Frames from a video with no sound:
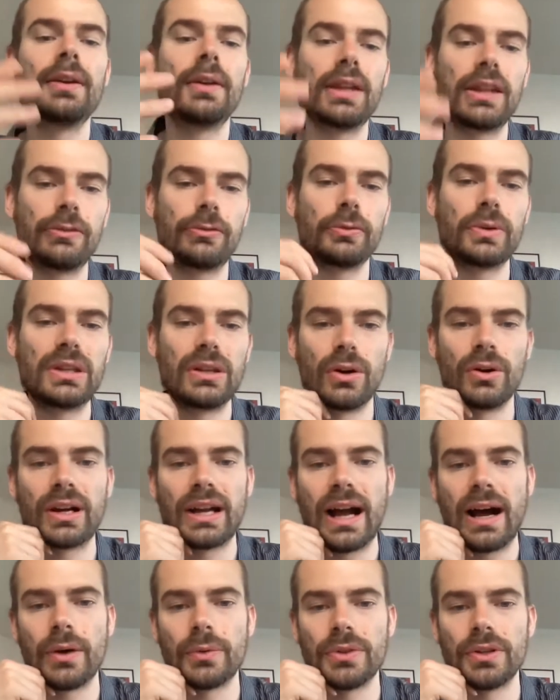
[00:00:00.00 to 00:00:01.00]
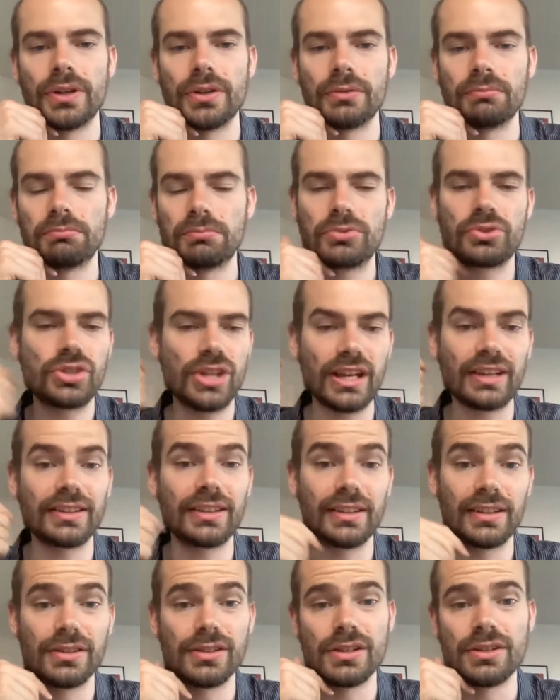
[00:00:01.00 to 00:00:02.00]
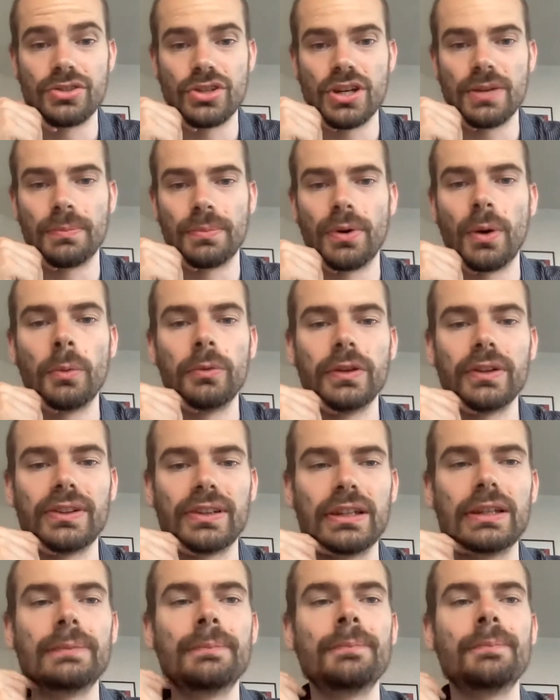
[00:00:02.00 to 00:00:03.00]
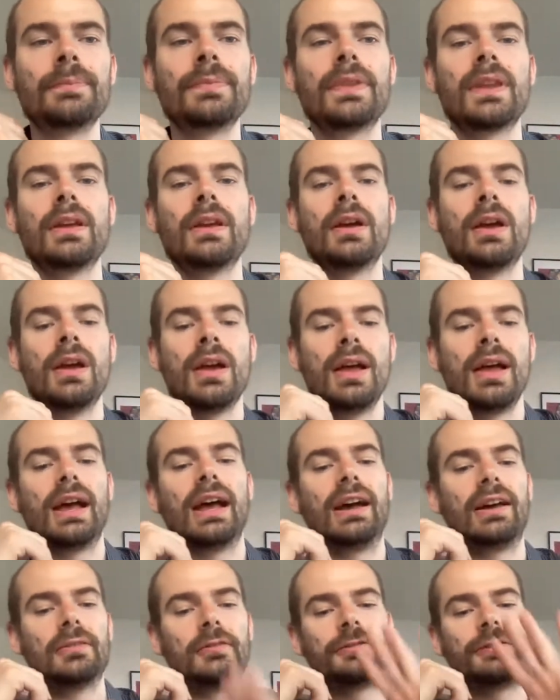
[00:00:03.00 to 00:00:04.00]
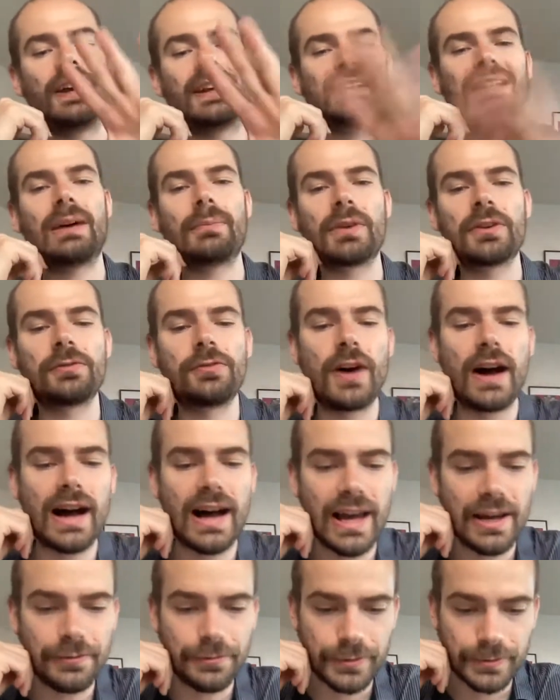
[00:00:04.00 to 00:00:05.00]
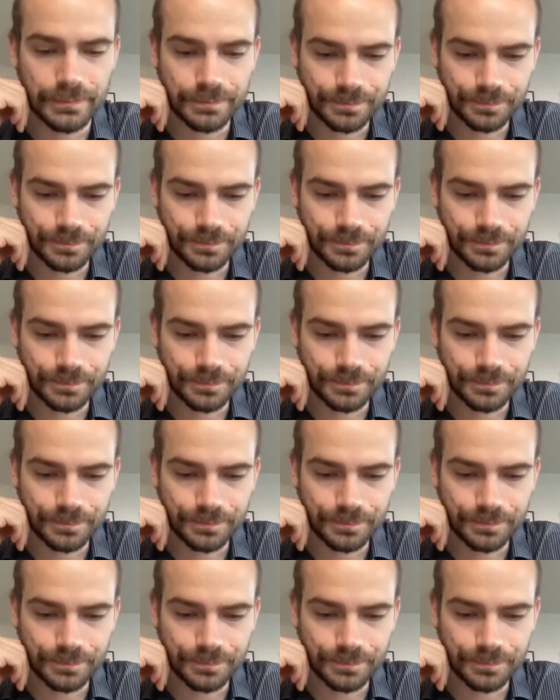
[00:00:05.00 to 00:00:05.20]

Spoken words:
if we don't count the Czech citizenship, obviously. And fact number 5,